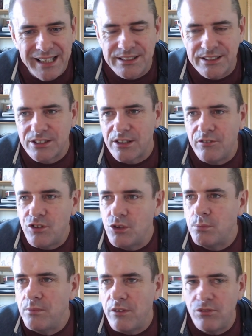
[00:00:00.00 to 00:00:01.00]
So if
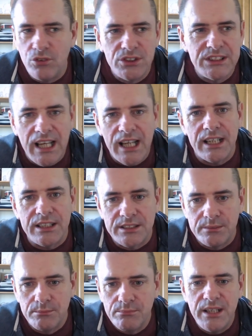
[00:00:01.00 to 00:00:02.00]
you sell it
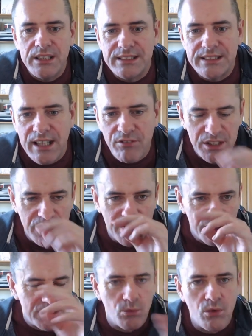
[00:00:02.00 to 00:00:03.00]
mid 7
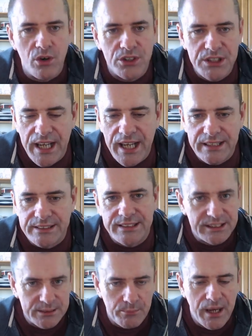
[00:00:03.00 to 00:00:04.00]
years, the warranty ends.
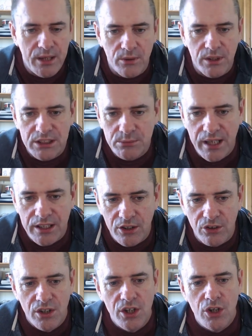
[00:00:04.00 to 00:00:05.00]
That's a bad one as well.
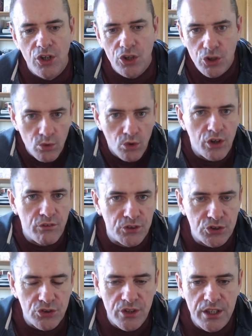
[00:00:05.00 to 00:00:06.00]
You own it for
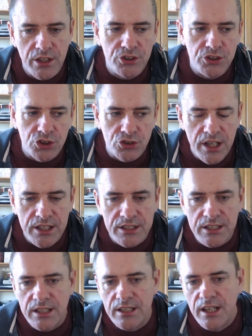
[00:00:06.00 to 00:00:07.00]
3 years, you trade it
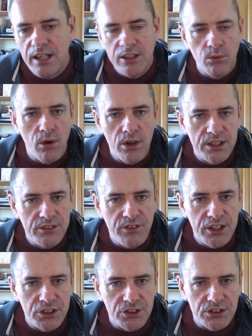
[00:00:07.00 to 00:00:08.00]
in, the warranty
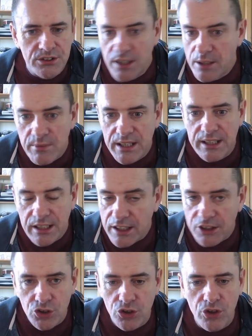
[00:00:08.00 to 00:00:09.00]
finishes immediately because
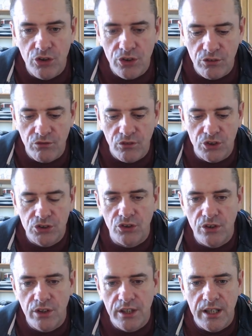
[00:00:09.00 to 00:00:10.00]
you're the only first
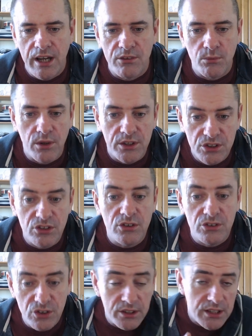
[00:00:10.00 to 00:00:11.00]
owner that can have the warranty. So
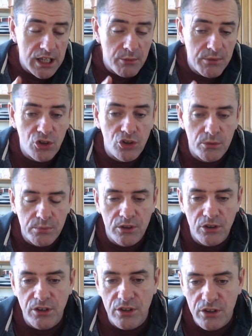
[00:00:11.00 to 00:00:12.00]
it can be good, but
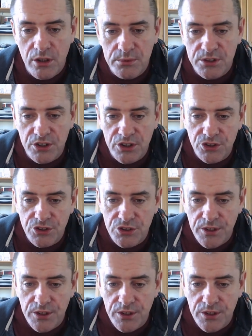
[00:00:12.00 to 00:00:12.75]
look at the terms and conditions.